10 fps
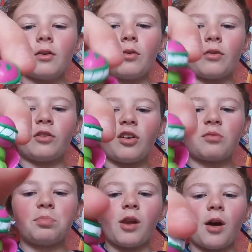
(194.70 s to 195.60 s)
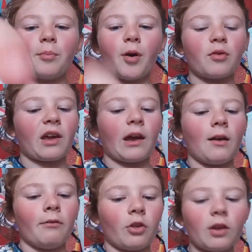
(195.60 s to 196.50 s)
Got his nice plant poking
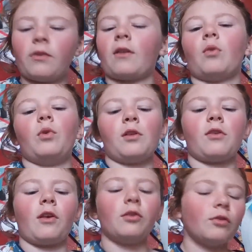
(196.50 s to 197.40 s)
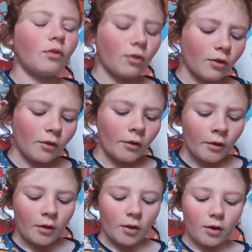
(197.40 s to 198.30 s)
out of his head. That's a weird sentence.
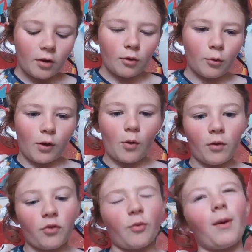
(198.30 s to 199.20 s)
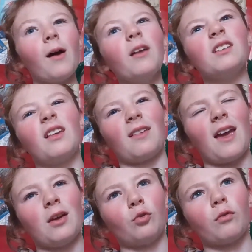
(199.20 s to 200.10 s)
Or is the plant his
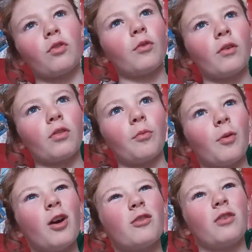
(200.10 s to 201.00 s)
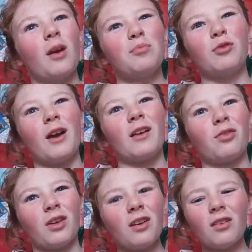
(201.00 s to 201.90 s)
head, or is the plant a separate
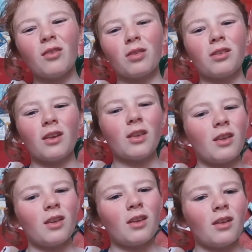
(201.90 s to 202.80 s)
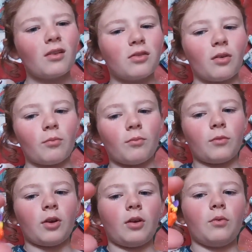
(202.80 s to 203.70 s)
thing? I don't
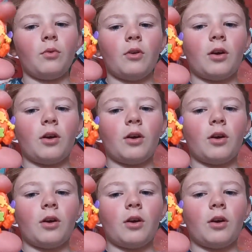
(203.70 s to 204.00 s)
know.